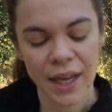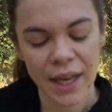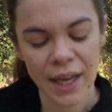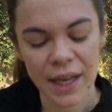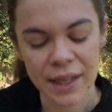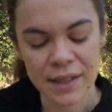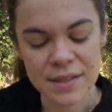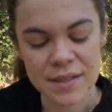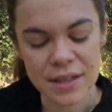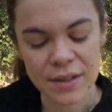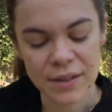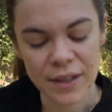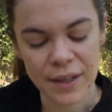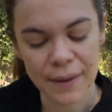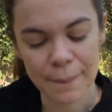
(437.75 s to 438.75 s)
And
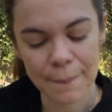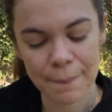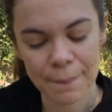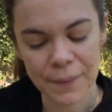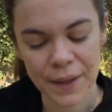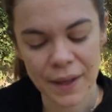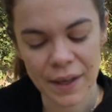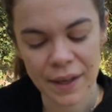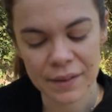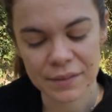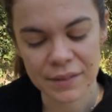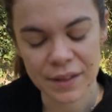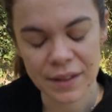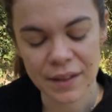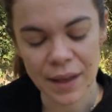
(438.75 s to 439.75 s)

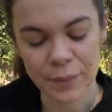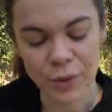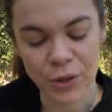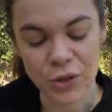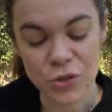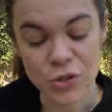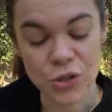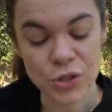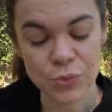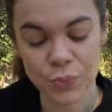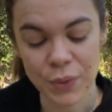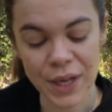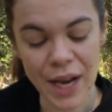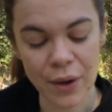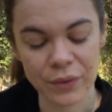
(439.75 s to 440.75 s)
I'm going to just
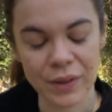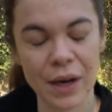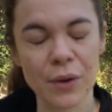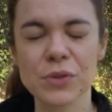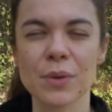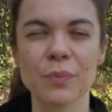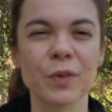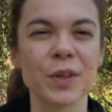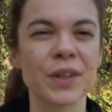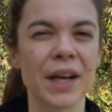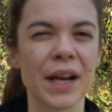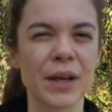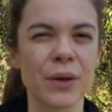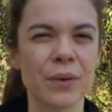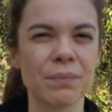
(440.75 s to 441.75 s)
read out loud something
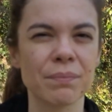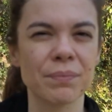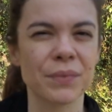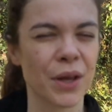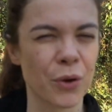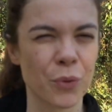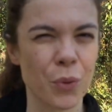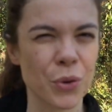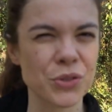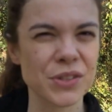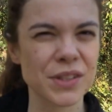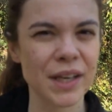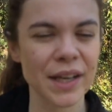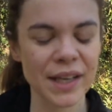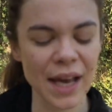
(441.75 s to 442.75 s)
a quote
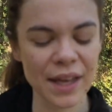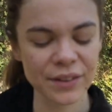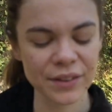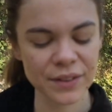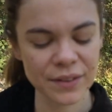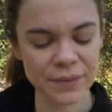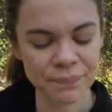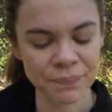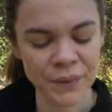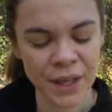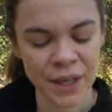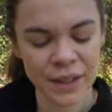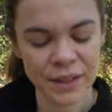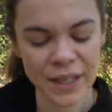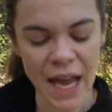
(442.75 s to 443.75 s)
that I gathered.
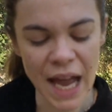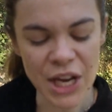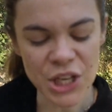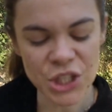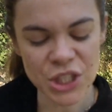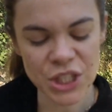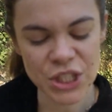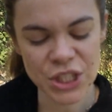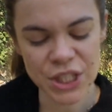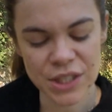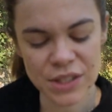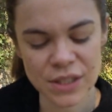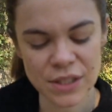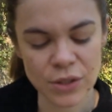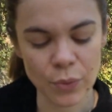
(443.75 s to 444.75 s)
The ash
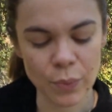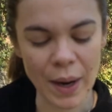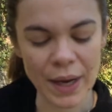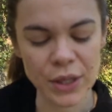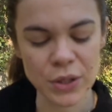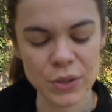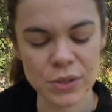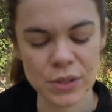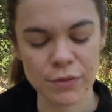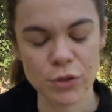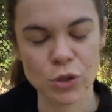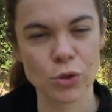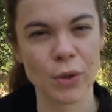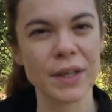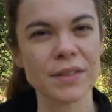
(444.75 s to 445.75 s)
teaches the right use of
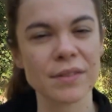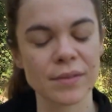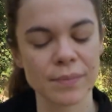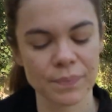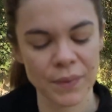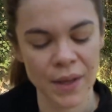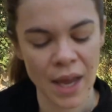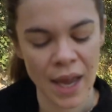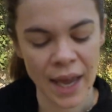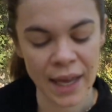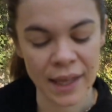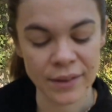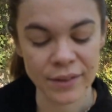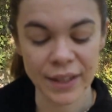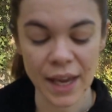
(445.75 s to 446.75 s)
strength
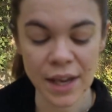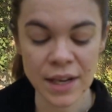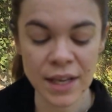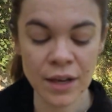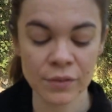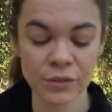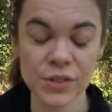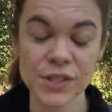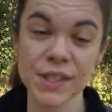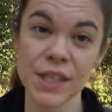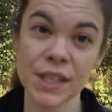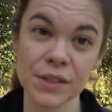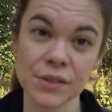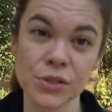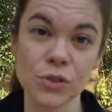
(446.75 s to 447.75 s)
and the gaining of the
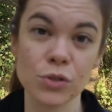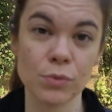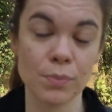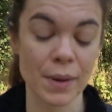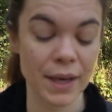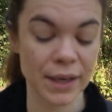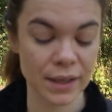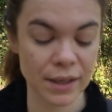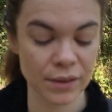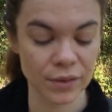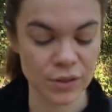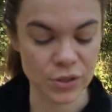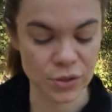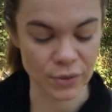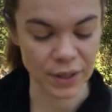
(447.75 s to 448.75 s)
skills to make
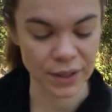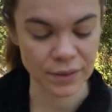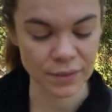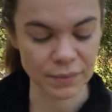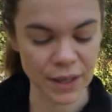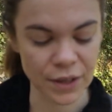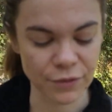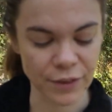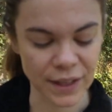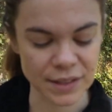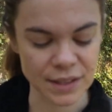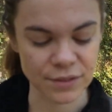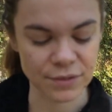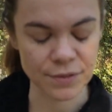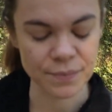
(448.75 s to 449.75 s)
the strength effective.